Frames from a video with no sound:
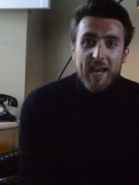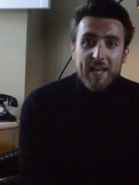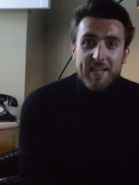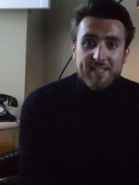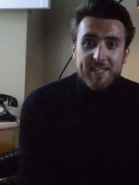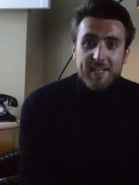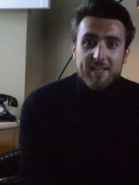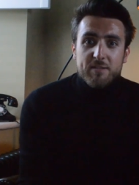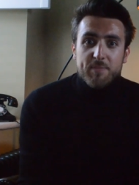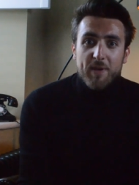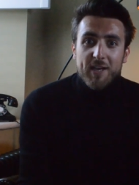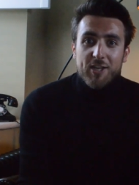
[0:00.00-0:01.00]
and this can
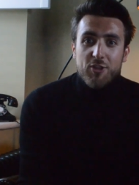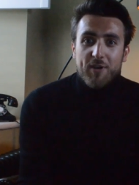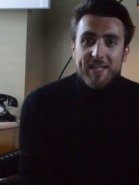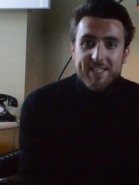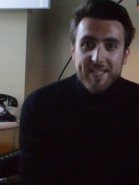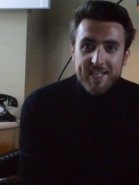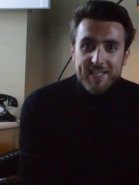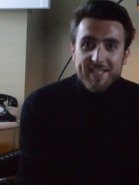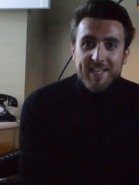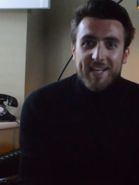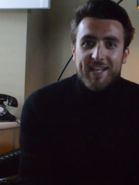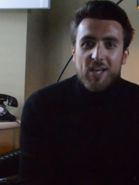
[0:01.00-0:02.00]
spark new
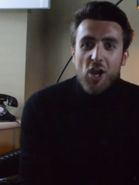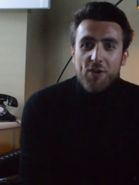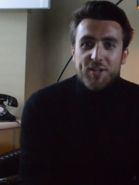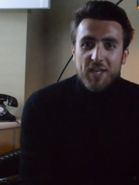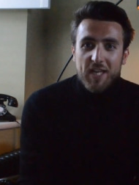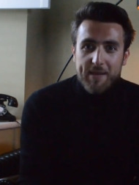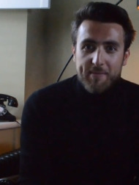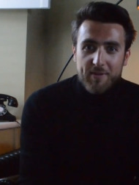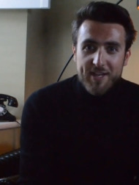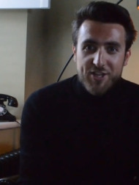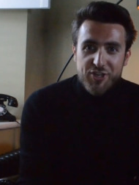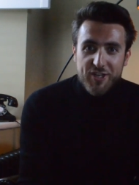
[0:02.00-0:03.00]
ideas, encourage
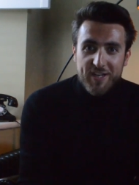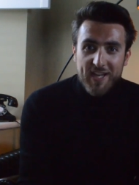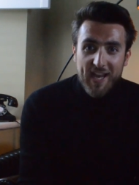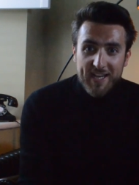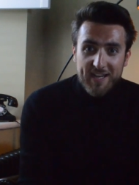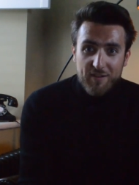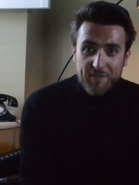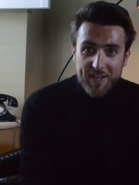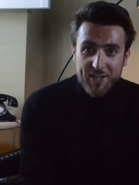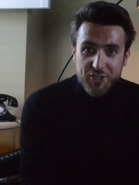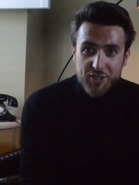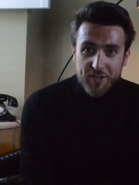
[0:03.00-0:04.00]
collaboration and
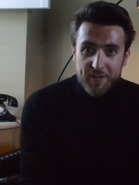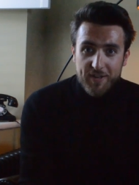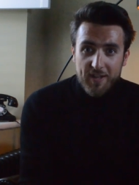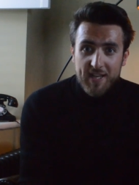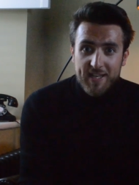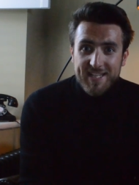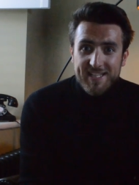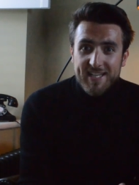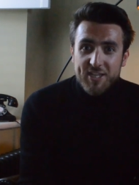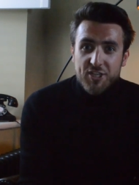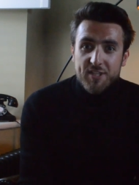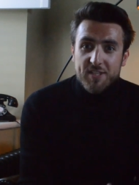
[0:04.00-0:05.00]
innovation. These
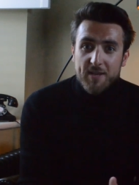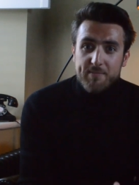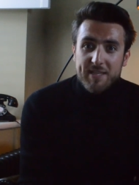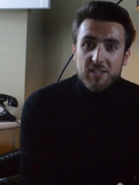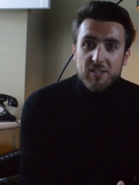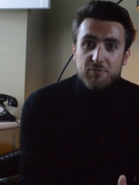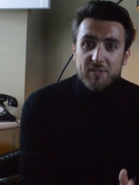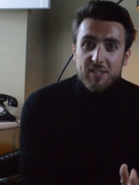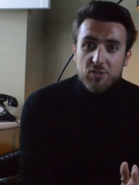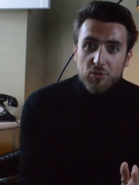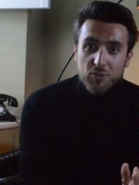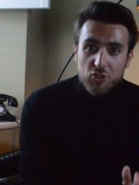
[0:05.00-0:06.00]
sessions are meant to
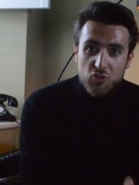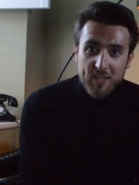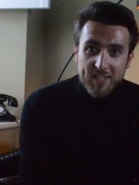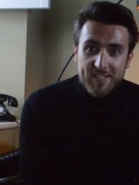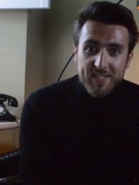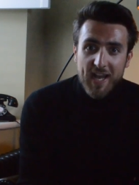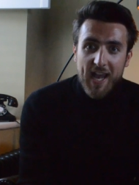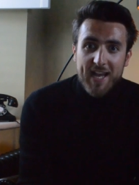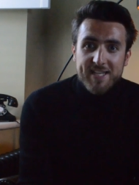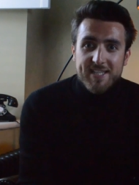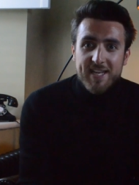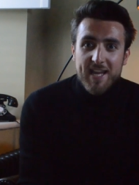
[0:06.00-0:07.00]
restore trust
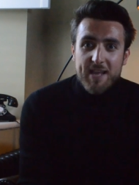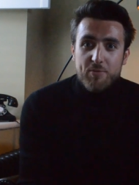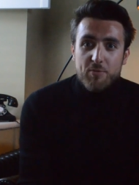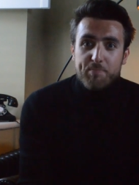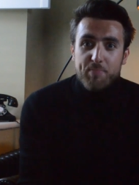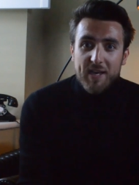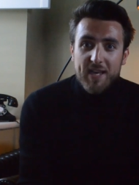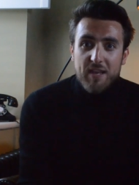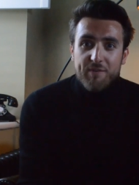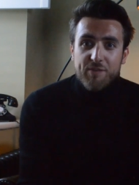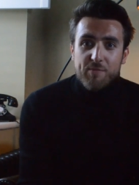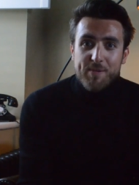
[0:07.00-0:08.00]
and enable
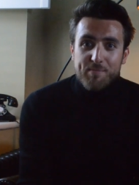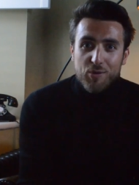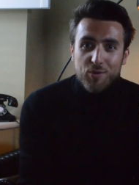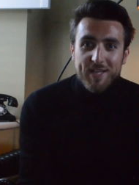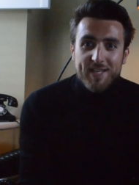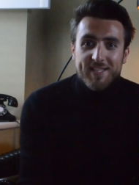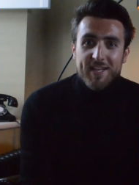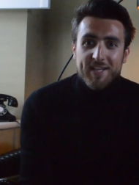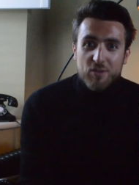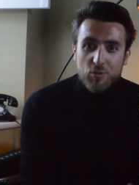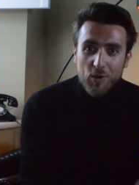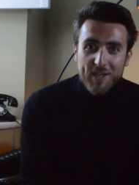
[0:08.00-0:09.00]
buy-in from employees
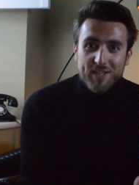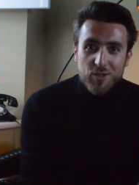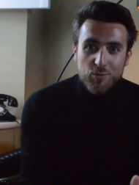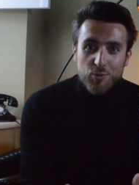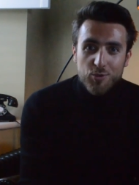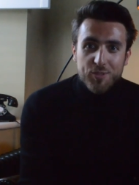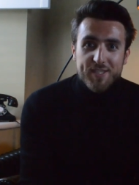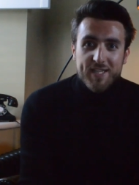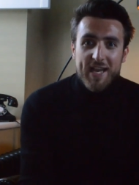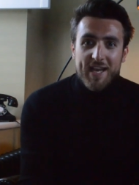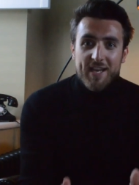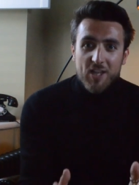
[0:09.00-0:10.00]
to work towards
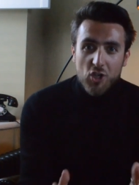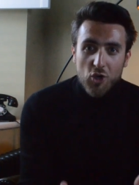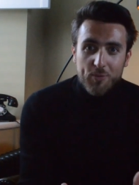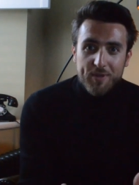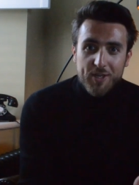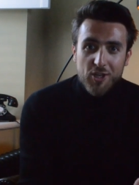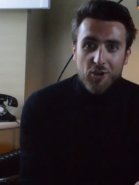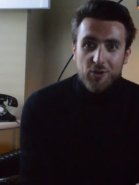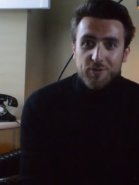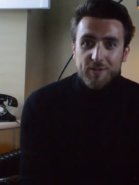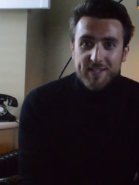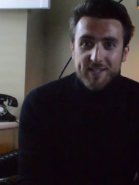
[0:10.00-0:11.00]
that common
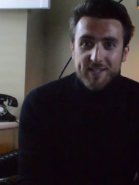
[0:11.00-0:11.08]
goal.